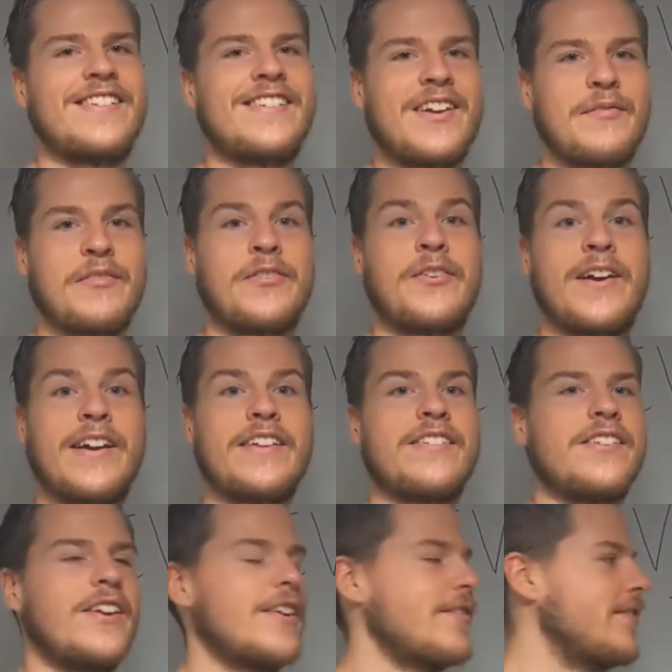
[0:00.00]
type of training
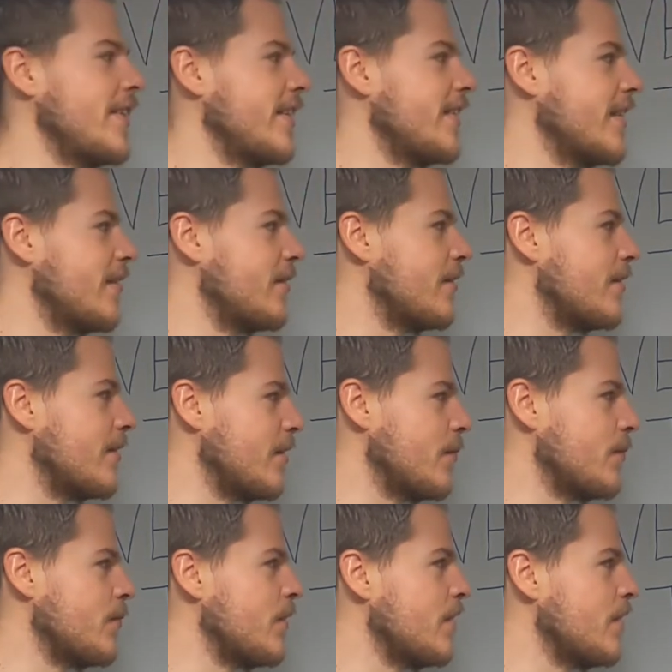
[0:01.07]
is not effective. So